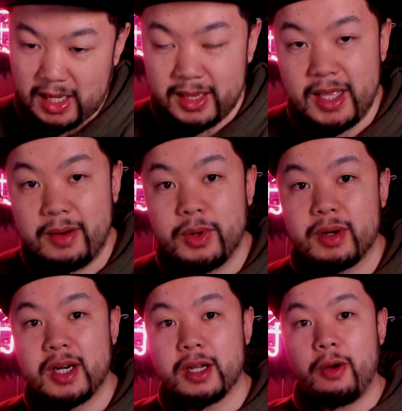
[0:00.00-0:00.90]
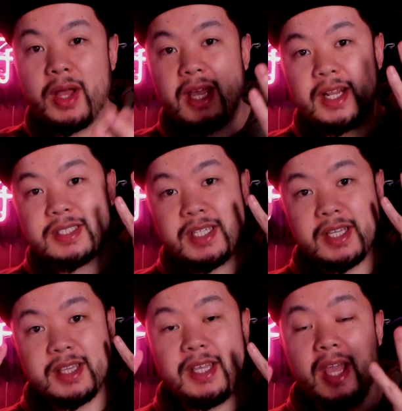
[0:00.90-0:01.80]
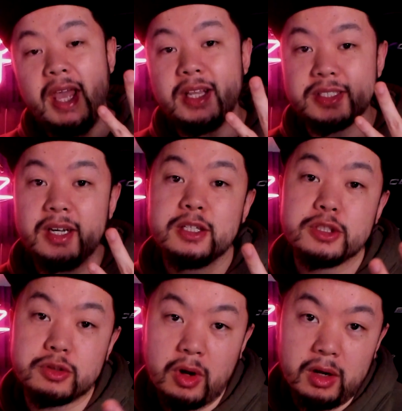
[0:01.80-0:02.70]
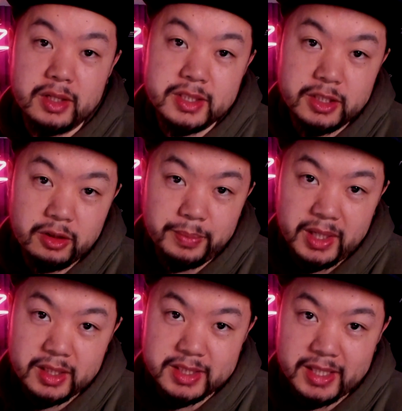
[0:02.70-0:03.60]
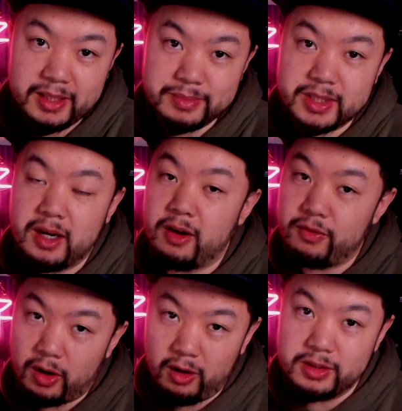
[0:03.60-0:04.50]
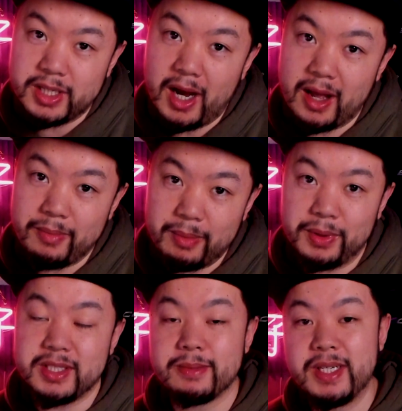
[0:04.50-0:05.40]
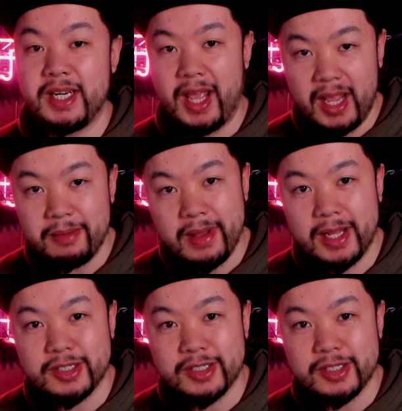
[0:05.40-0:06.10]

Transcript: And then we were gonna go ahead and take the 8 strongest European teams of all time and place them in an 8-man